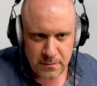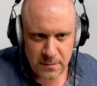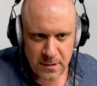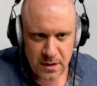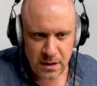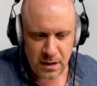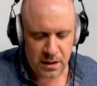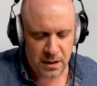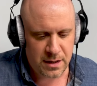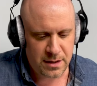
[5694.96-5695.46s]

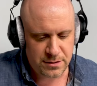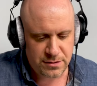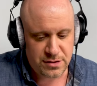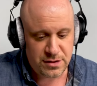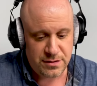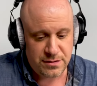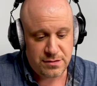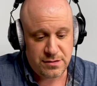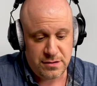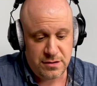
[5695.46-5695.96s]

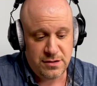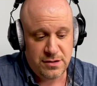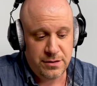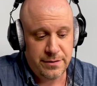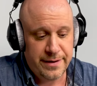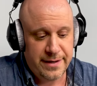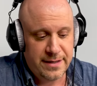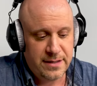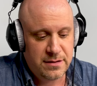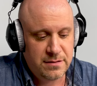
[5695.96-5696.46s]
to do
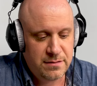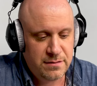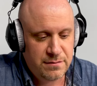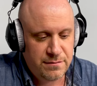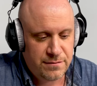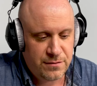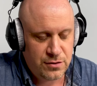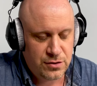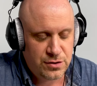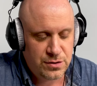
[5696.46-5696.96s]
it,
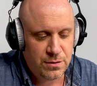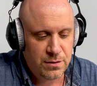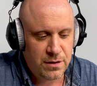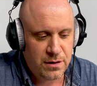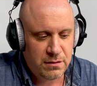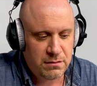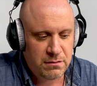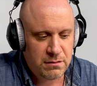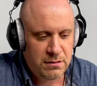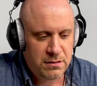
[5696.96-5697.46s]
for
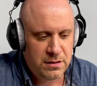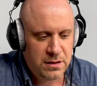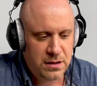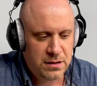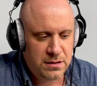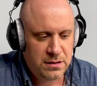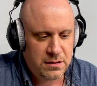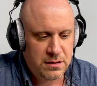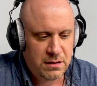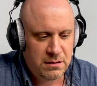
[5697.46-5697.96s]
sure.
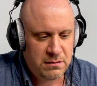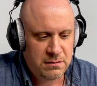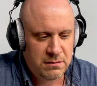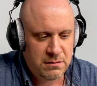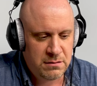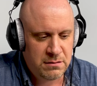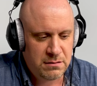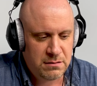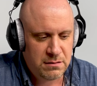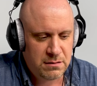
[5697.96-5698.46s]

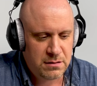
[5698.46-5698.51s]
And